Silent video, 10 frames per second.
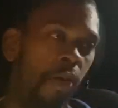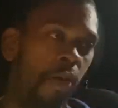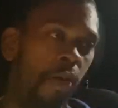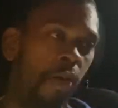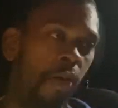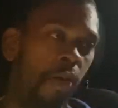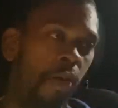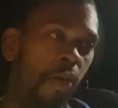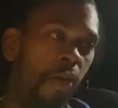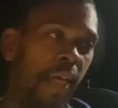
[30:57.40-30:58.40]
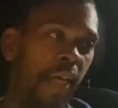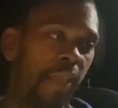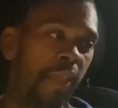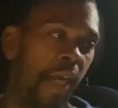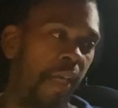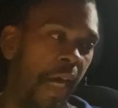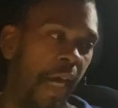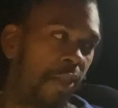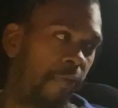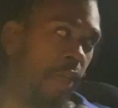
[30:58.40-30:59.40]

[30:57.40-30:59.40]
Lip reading: didn't only buy his own house, now he got his